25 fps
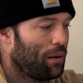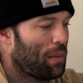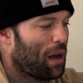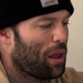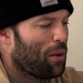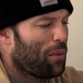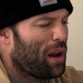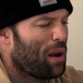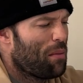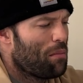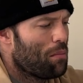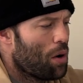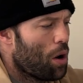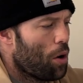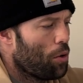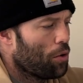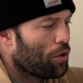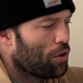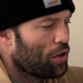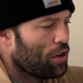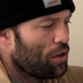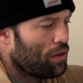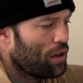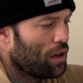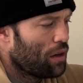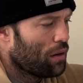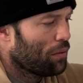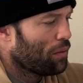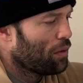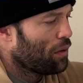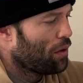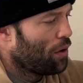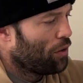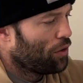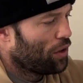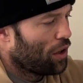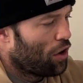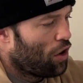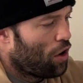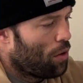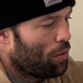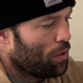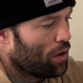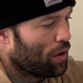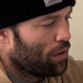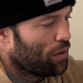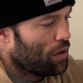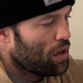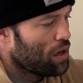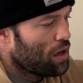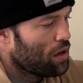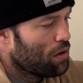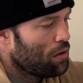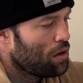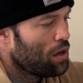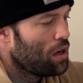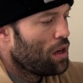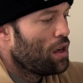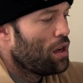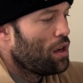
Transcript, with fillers: By the way, a motor unit, for those at home don't know,